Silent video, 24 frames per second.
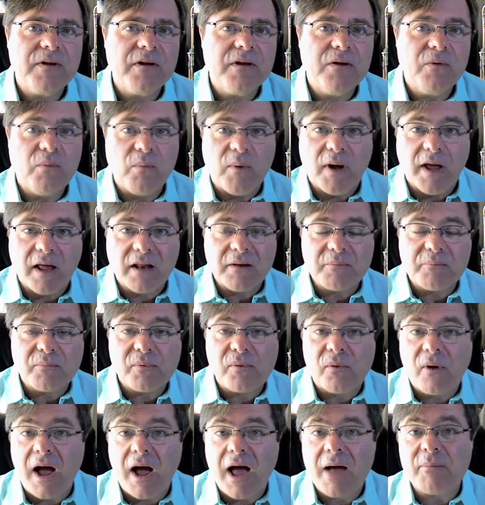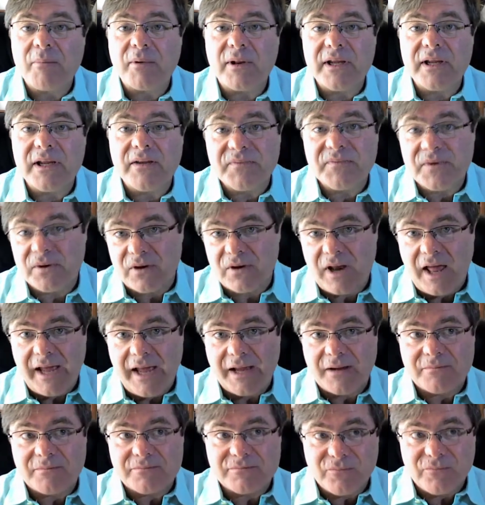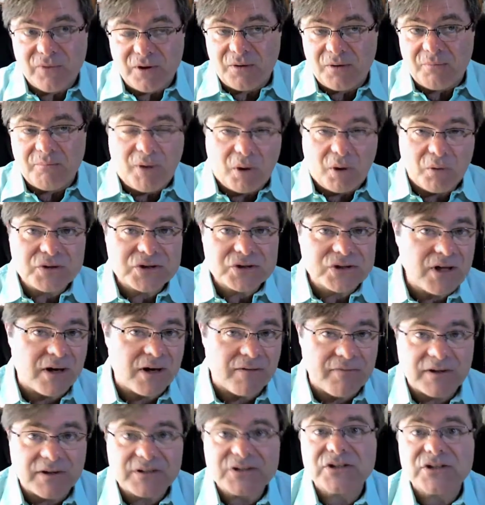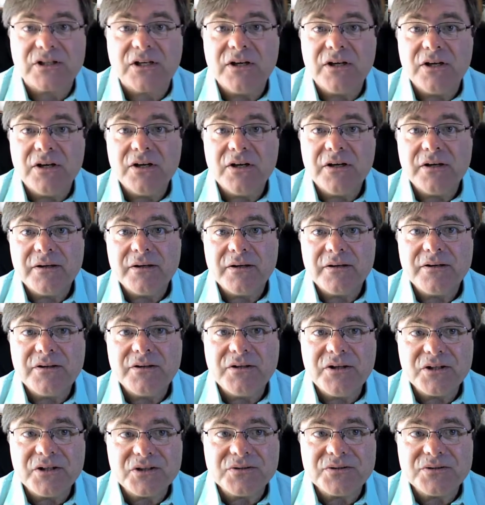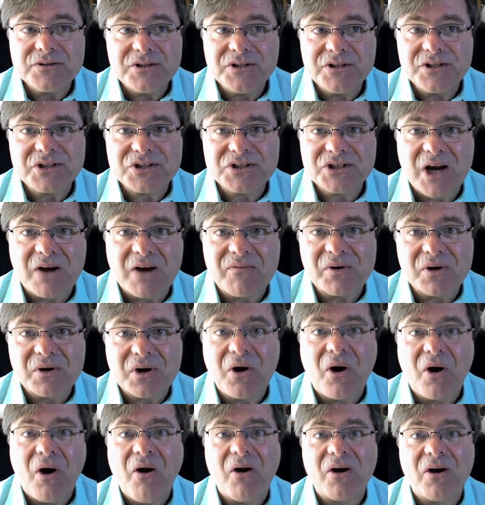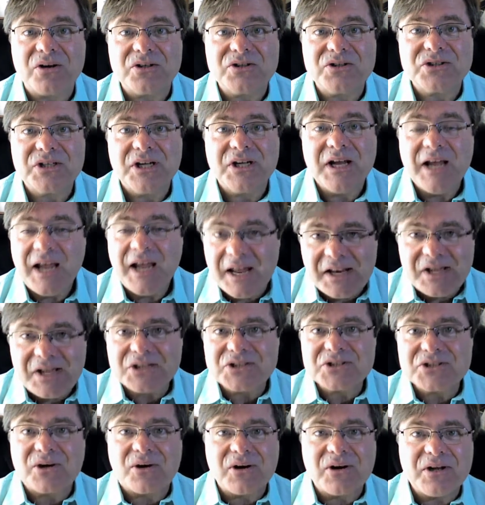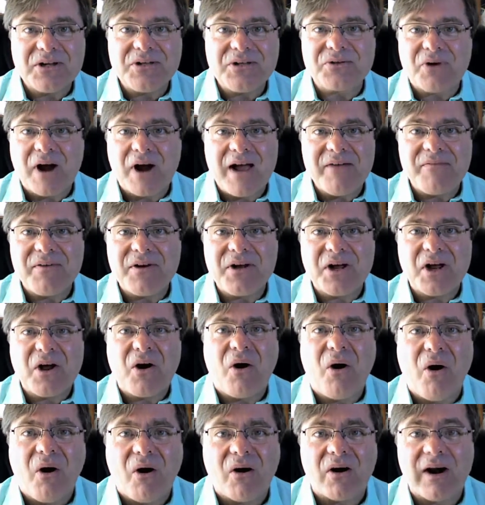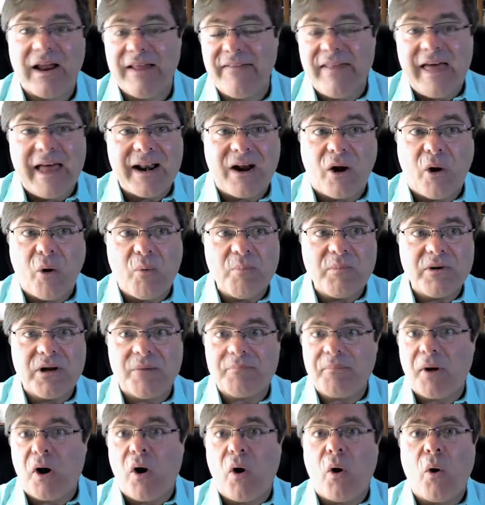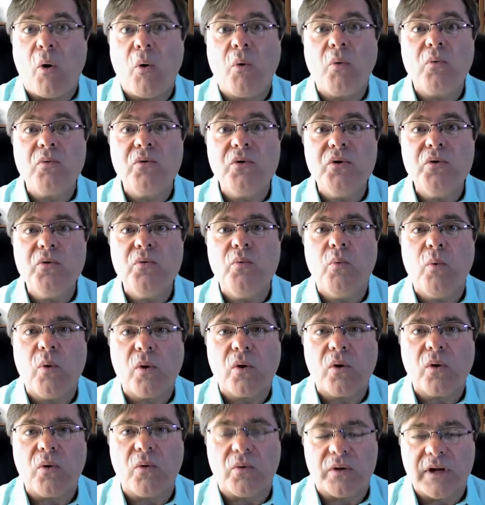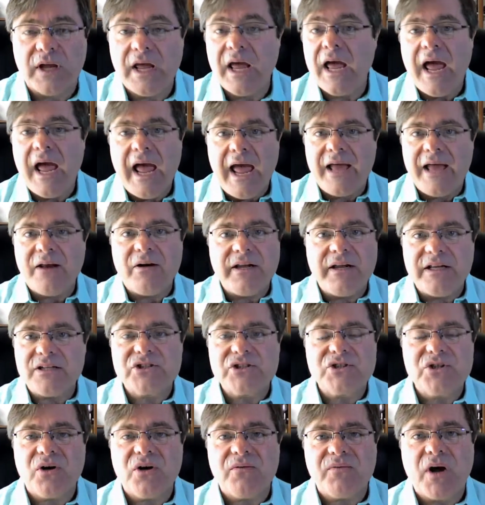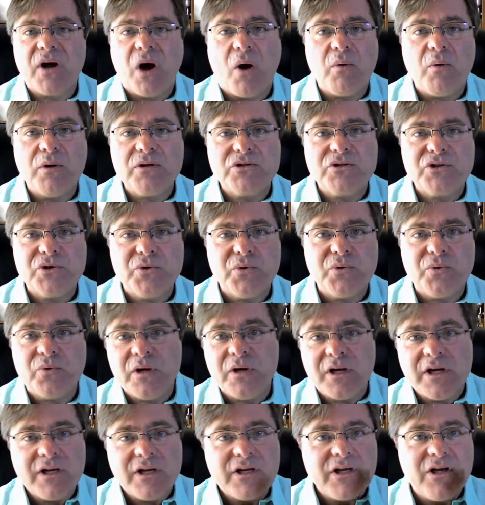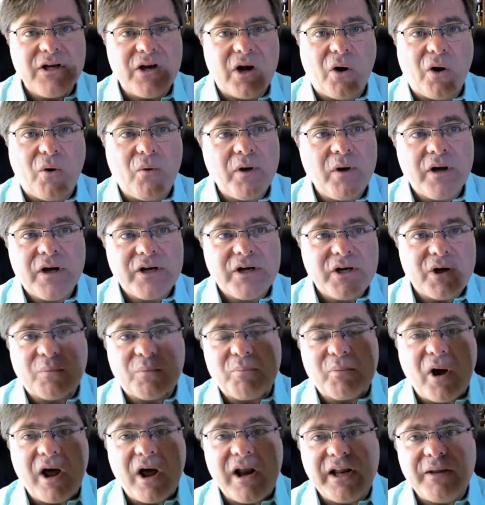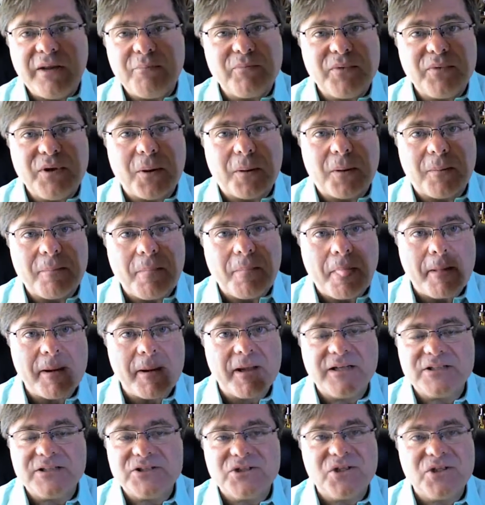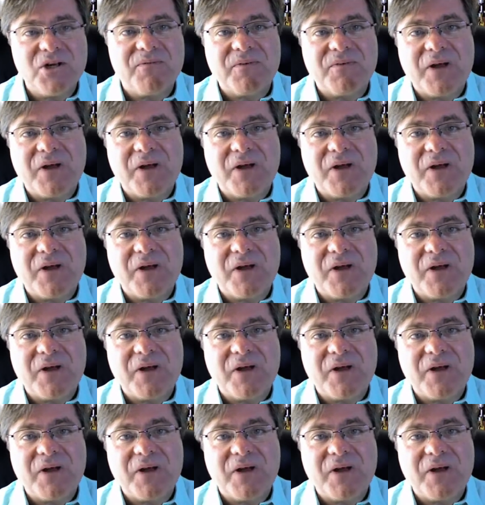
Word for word: Well, probably if you're like, well, most of us, you, you discovered cars and you started driving a car and that opened up a whole new world. And instead of going to, you know, your buddy, your, instead of